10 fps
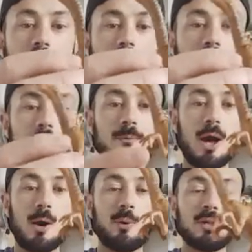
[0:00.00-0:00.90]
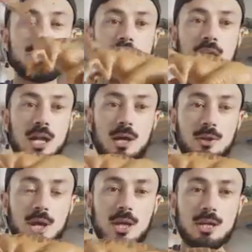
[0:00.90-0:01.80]
I wish the
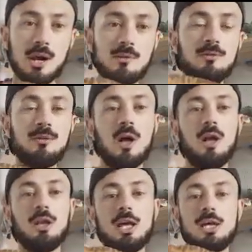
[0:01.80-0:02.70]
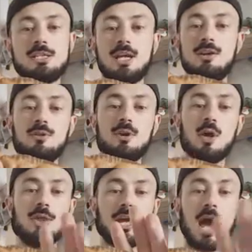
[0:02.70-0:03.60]
only downfall is, even
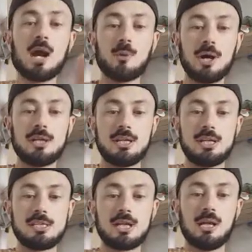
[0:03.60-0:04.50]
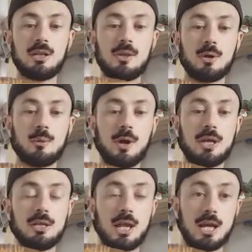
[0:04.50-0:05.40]
though they are quite detailed and they're
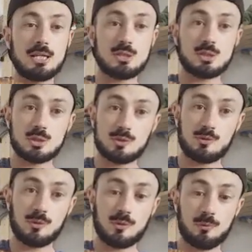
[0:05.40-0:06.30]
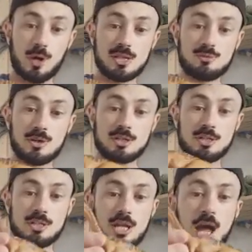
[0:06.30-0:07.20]
quite nice just for the price
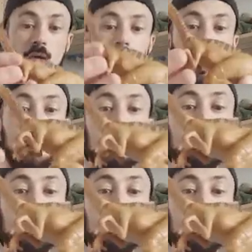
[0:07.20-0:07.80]
range they are,